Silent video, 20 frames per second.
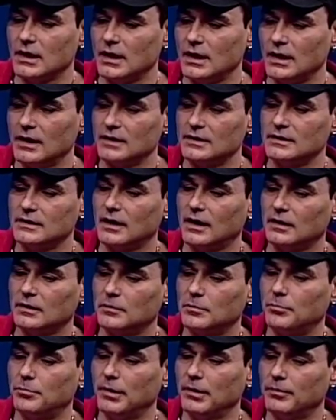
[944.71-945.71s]
is
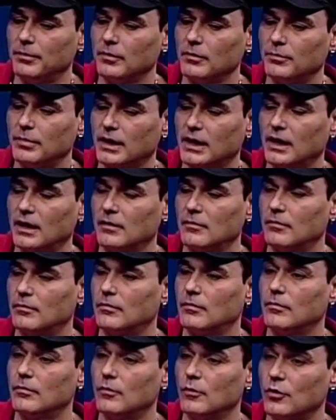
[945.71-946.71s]
that people became
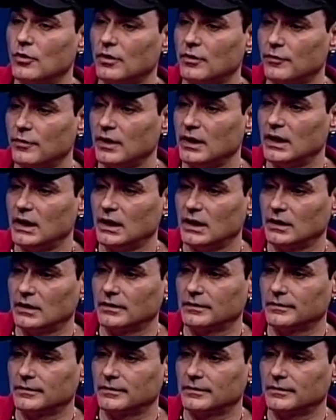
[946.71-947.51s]
more greedy.